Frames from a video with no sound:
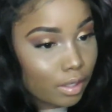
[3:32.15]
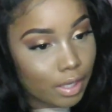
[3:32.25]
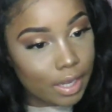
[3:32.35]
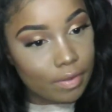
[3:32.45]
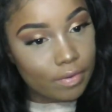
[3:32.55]

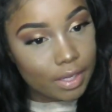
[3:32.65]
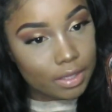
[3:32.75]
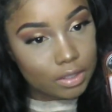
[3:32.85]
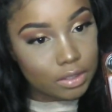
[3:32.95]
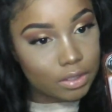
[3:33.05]
Yeah, I feel
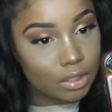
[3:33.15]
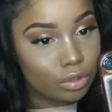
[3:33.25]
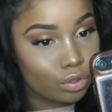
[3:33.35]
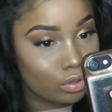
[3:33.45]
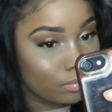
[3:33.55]
like this is
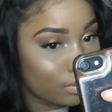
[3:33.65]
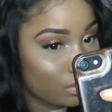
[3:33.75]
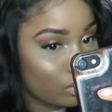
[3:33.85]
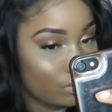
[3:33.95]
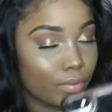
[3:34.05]
like
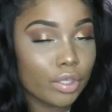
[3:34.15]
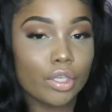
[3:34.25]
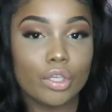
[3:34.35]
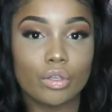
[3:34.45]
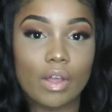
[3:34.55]
super duper
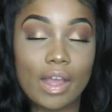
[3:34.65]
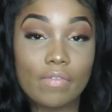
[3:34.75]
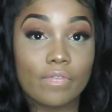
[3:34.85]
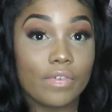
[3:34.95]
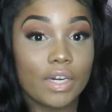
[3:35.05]
cute.
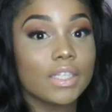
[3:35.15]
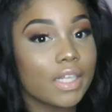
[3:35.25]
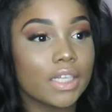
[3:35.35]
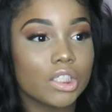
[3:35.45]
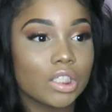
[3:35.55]
I really
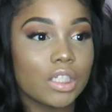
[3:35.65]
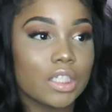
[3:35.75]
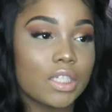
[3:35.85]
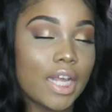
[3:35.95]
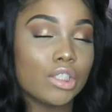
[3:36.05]
think it just
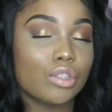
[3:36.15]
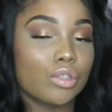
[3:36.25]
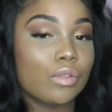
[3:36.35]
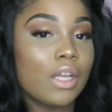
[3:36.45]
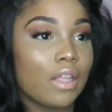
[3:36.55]
looks
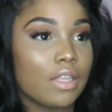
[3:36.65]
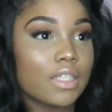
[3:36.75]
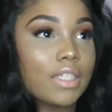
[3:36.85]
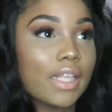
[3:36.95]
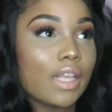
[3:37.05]
natural.
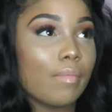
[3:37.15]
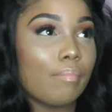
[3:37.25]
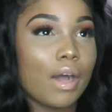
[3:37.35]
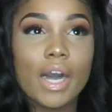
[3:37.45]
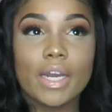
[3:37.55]
This is like their
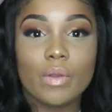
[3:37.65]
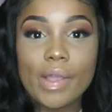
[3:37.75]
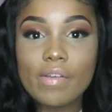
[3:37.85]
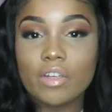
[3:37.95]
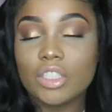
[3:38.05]
body
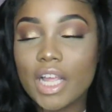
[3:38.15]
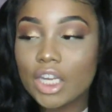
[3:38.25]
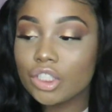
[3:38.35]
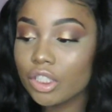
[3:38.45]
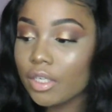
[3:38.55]
wave-ish
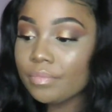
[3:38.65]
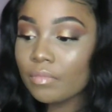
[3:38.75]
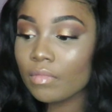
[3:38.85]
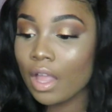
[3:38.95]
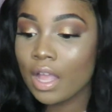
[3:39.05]
texture.
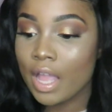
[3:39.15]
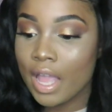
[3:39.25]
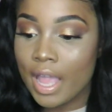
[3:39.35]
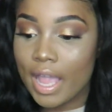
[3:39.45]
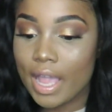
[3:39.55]

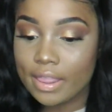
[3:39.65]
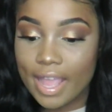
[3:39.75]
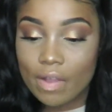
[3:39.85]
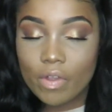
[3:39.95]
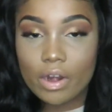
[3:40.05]
And
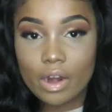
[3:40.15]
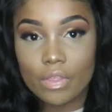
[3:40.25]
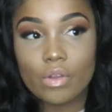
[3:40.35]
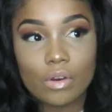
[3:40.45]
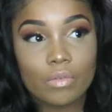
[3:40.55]
they have
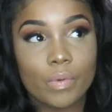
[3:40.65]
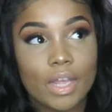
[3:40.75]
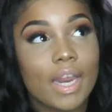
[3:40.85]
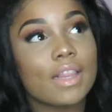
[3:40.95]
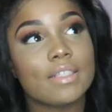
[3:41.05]
another
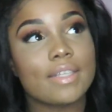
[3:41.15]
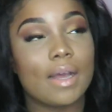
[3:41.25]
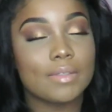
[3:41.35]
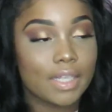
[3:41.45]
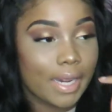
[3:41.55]
wave like this
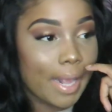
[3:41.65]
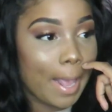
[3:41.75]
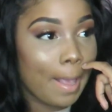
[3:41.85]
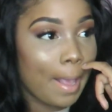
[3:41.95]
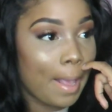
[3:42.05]
that I was going to
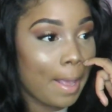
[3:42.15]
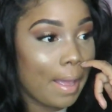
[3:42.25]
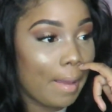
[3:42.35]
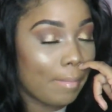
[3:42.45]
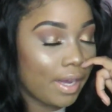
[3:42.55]
get,
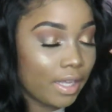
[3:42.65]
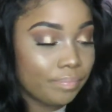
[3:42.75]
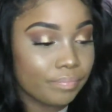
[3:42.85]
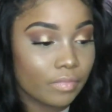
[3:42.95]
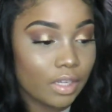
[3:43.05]

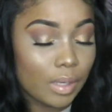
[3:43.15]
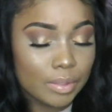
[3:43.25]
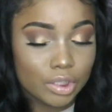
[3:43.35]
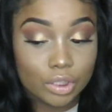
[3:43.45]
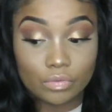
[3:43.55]
but it
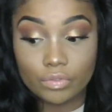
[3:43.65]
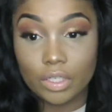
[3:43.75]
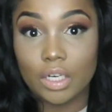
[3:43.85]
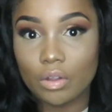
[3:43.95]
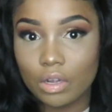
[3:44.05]
was just
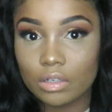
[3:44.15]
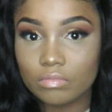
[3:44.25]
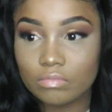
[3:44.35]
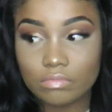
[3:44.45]
really long.